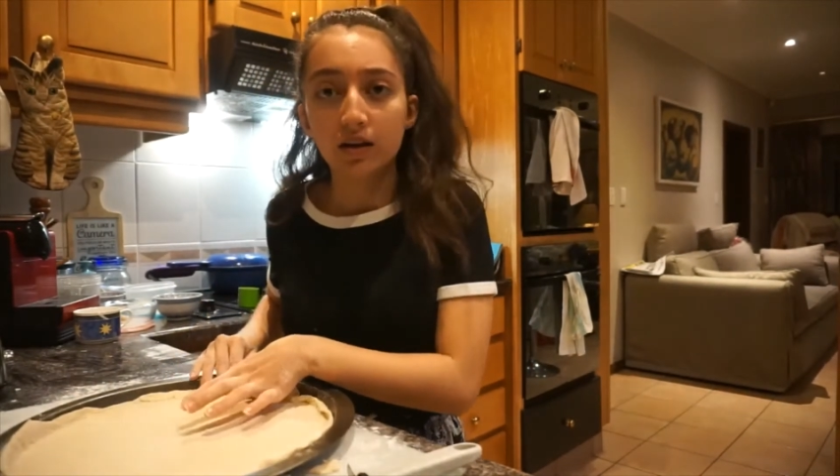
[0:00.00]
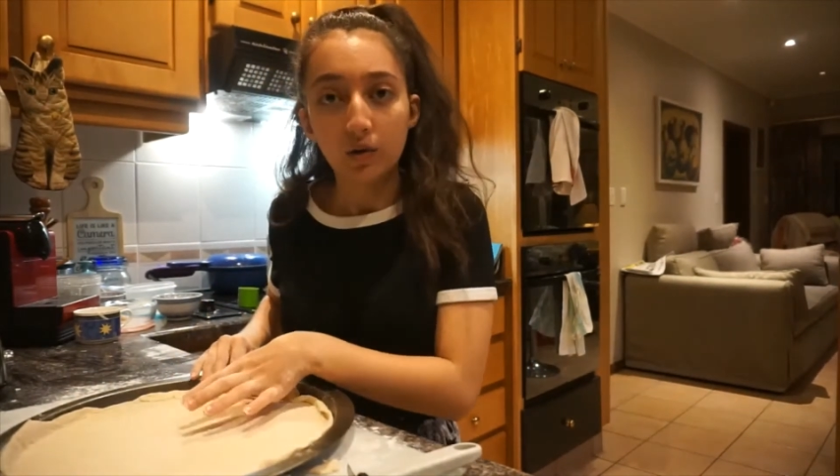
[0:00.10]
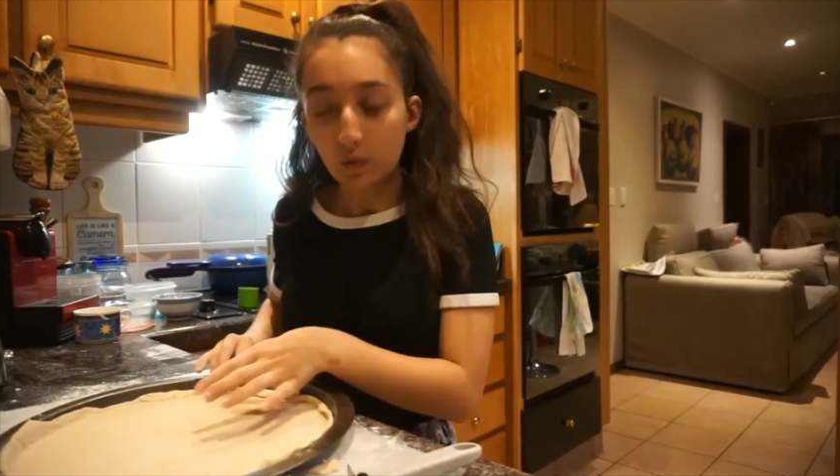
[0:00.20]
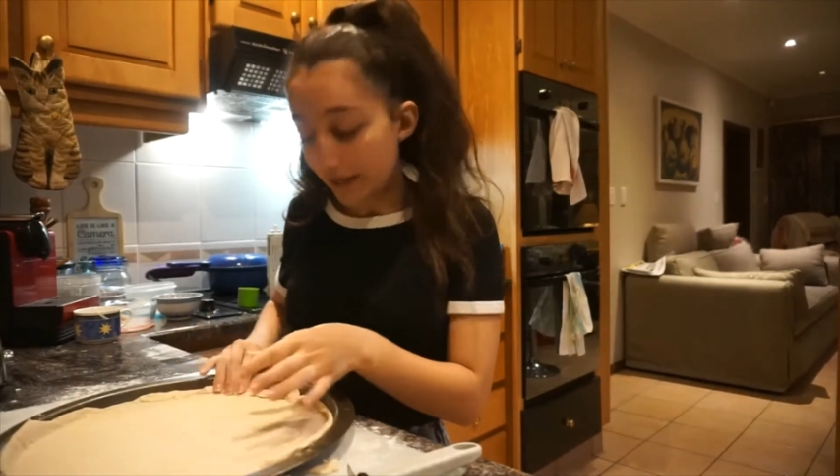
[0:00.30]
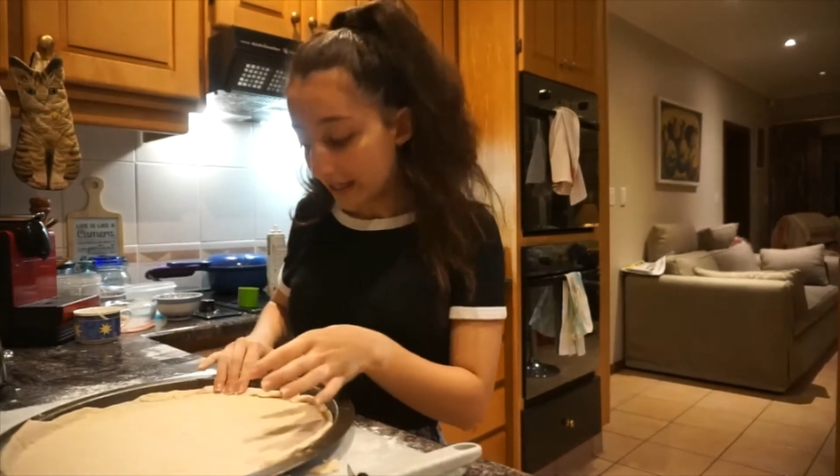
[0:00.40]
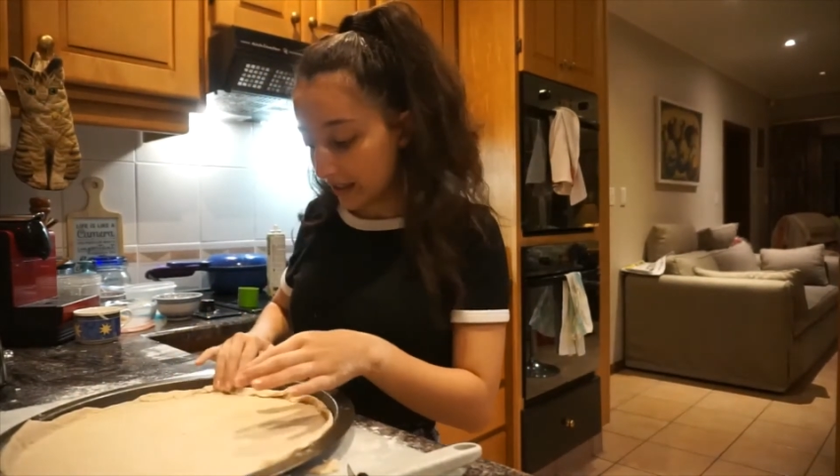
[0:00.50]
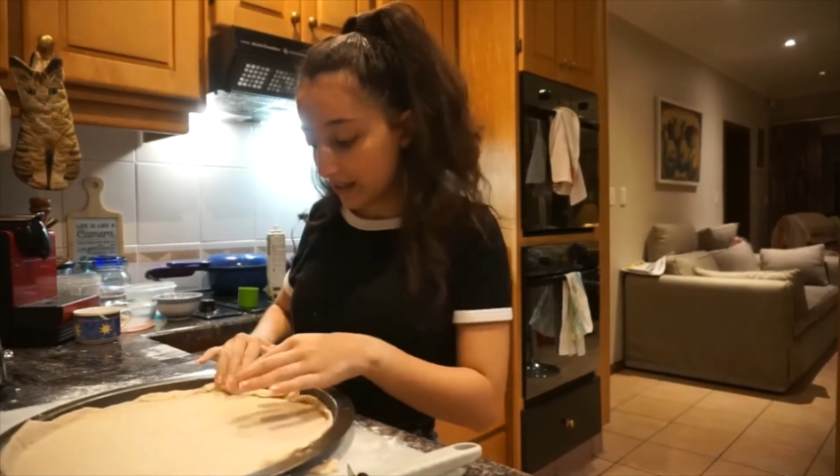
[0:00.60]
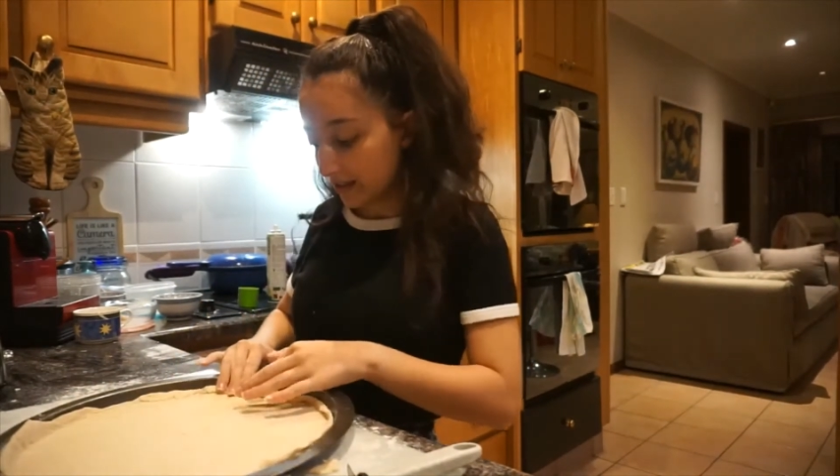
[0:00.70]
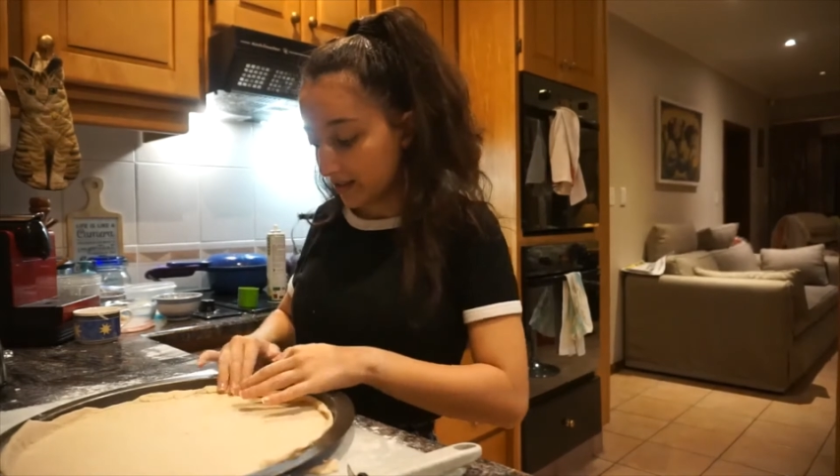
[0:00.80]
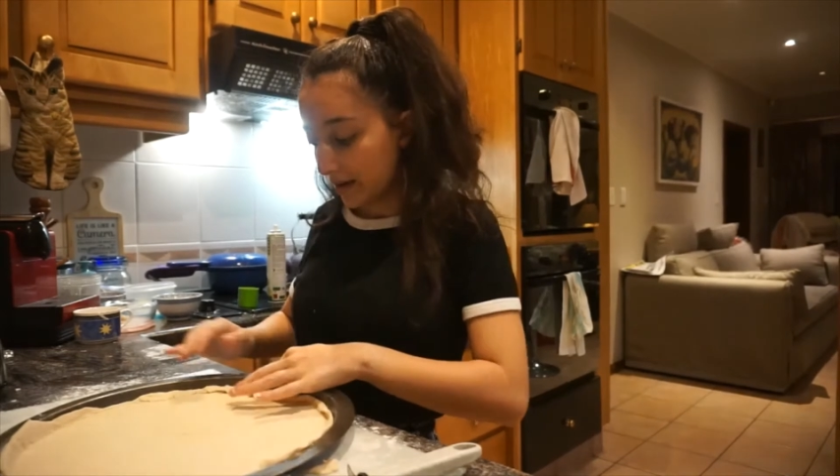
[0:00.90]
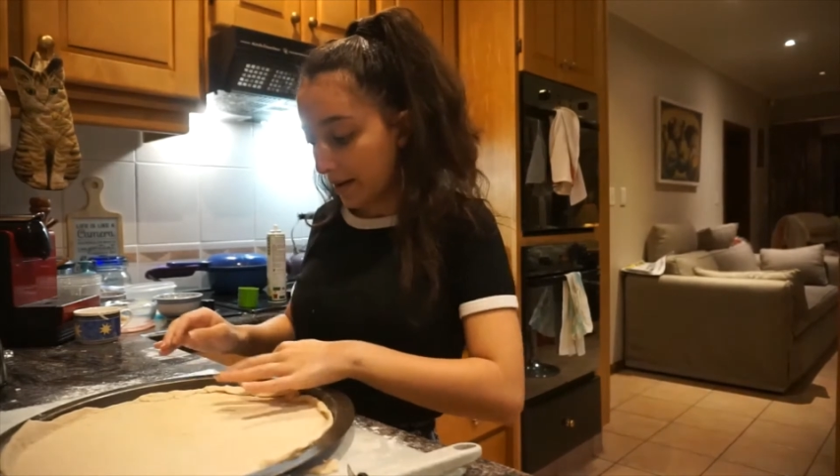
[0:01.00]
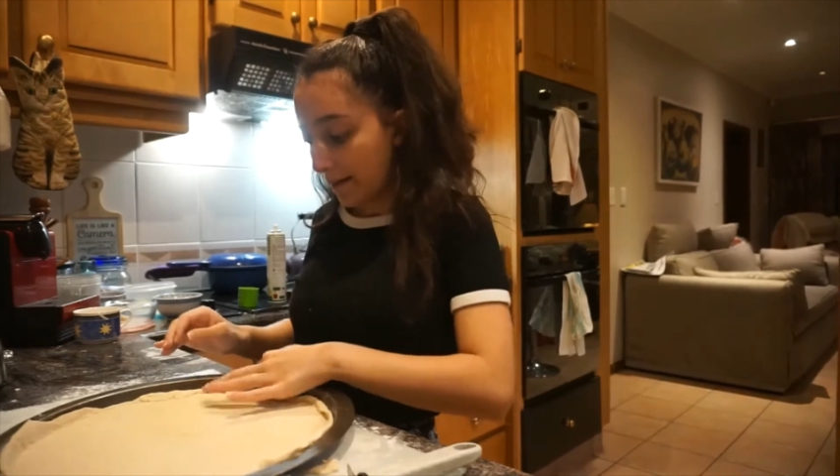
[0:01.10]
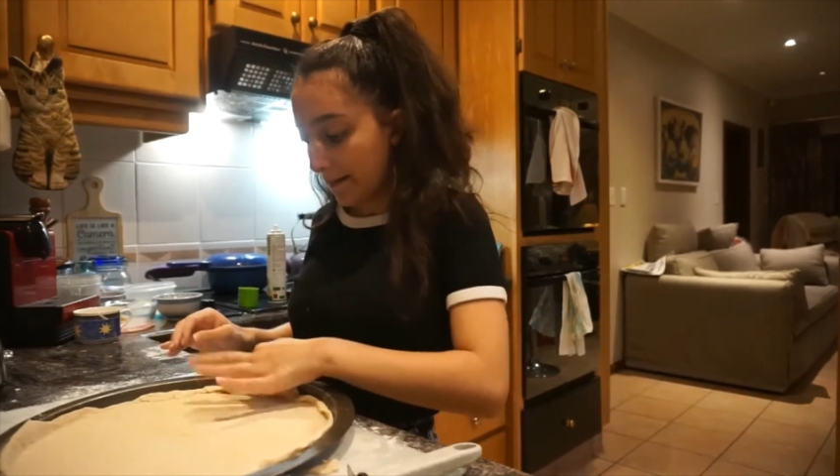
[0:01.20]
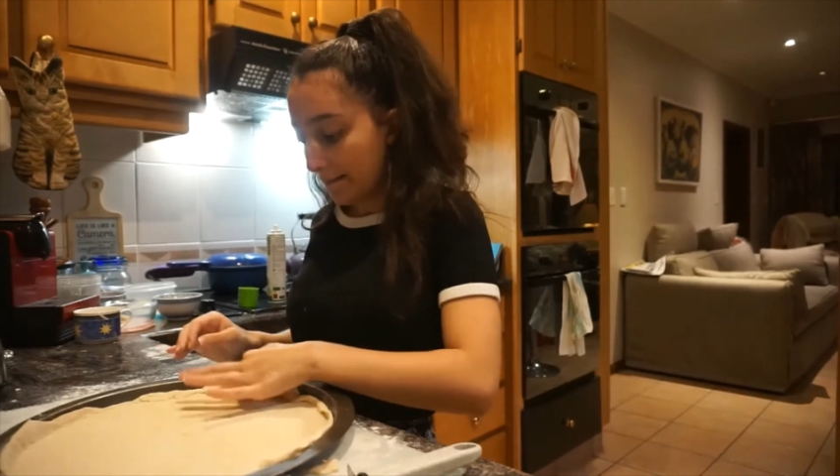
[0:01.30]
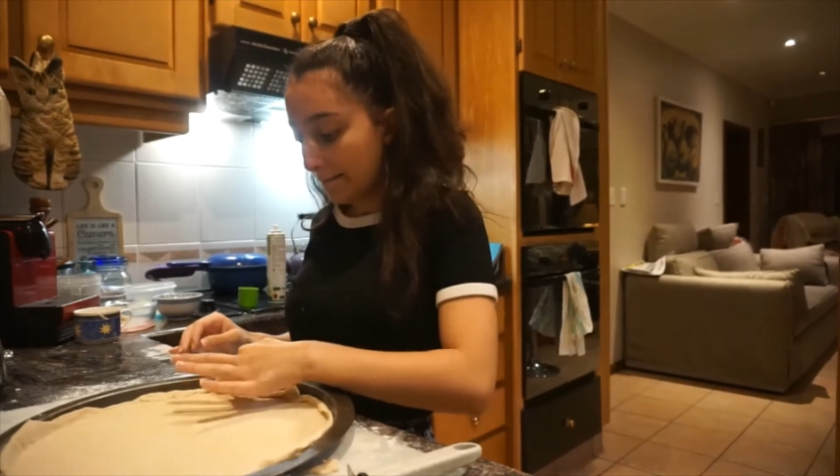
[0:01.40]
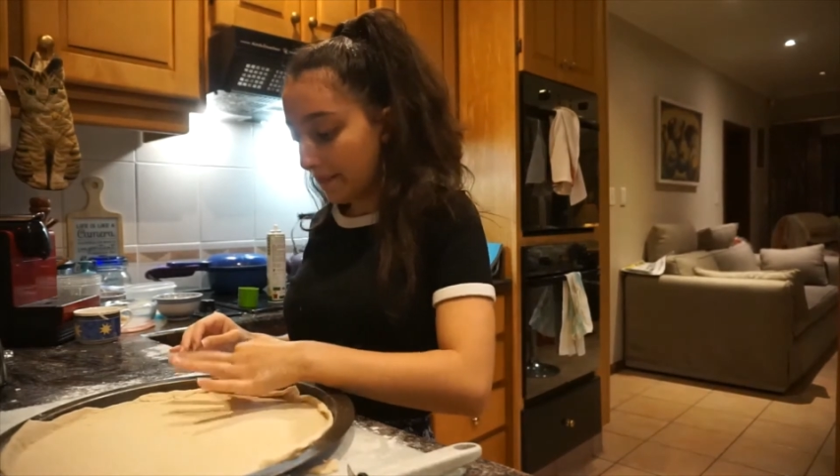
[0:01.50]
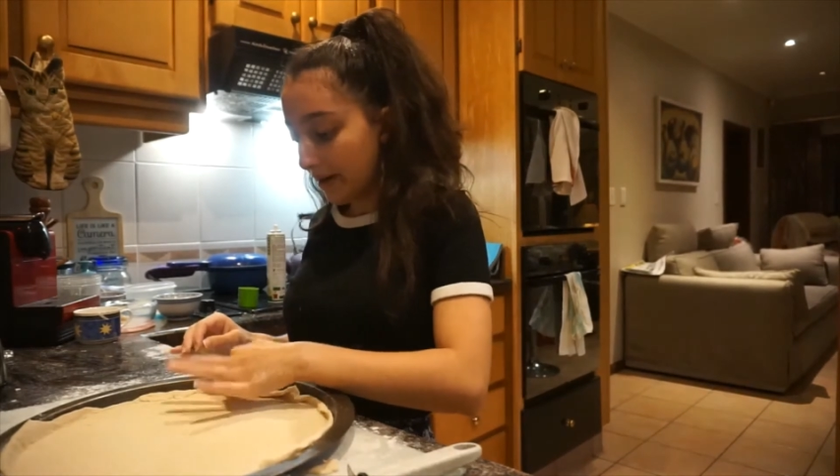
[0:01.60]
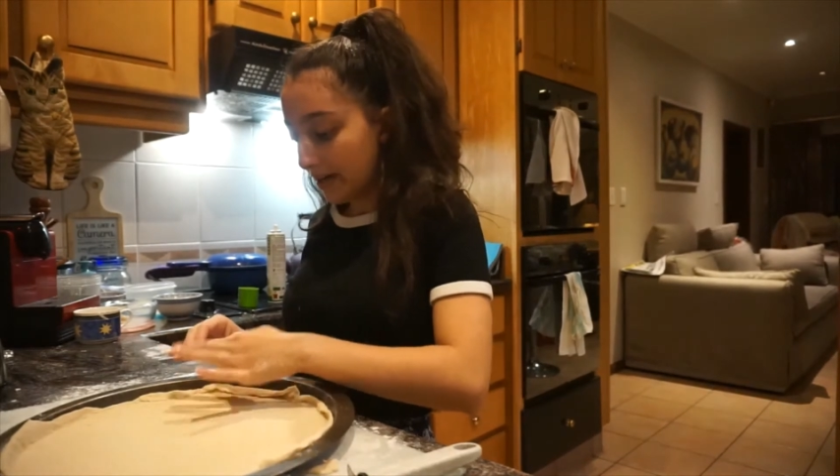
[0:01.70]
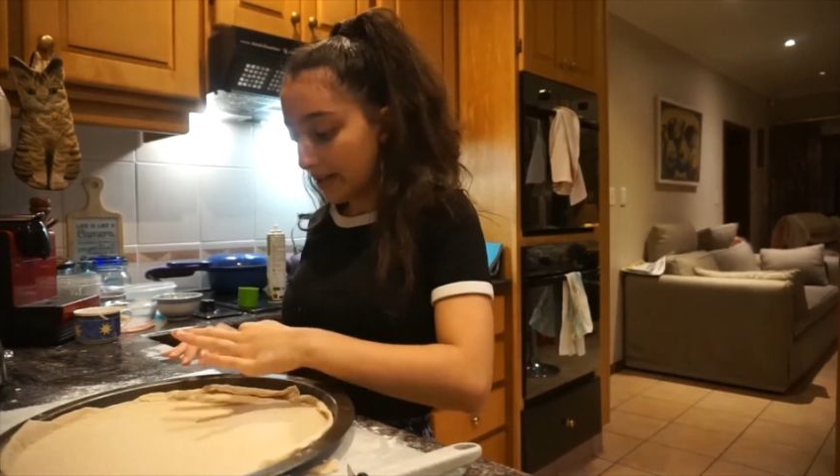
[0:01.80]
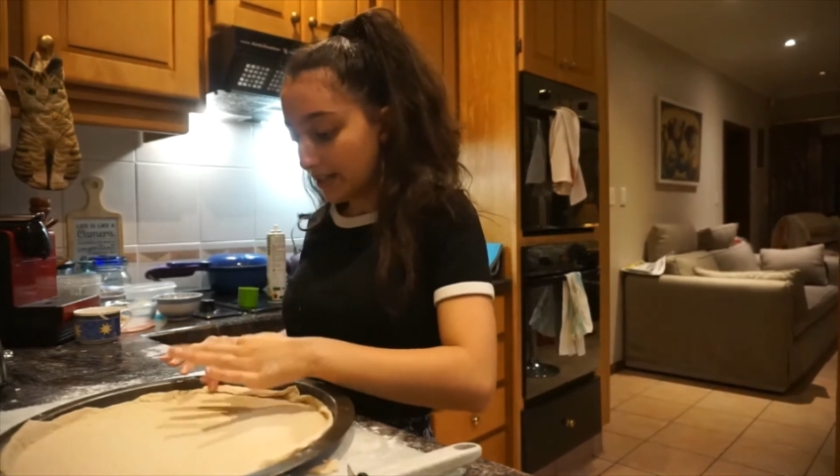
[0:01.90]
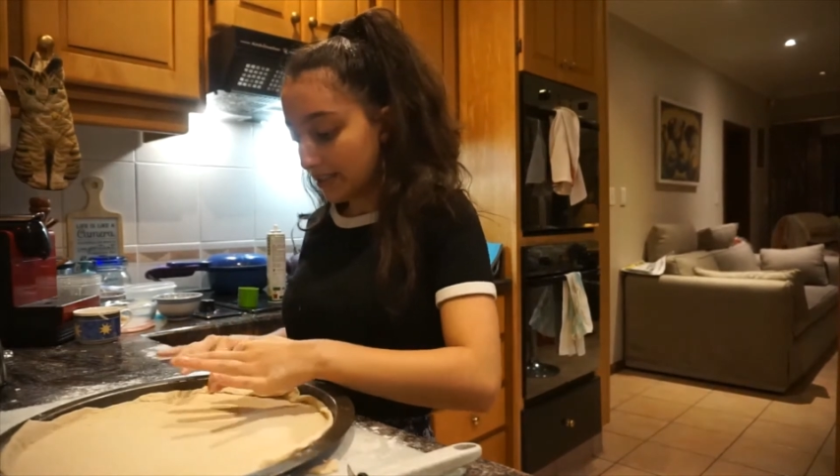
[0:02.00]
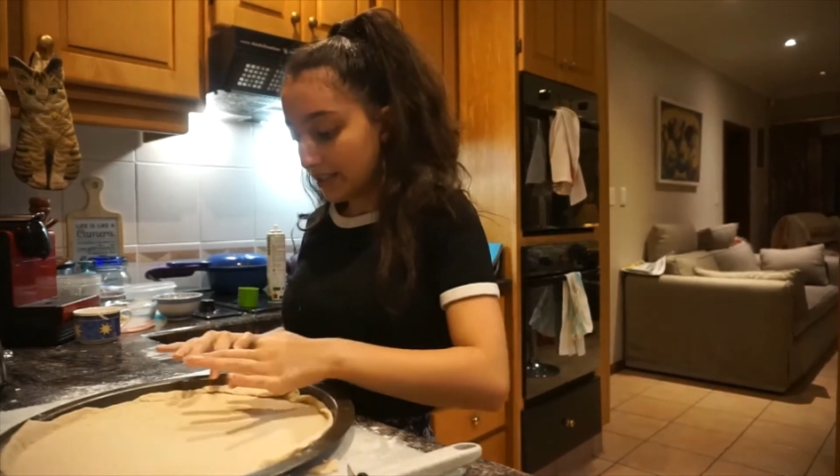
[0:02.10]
week, but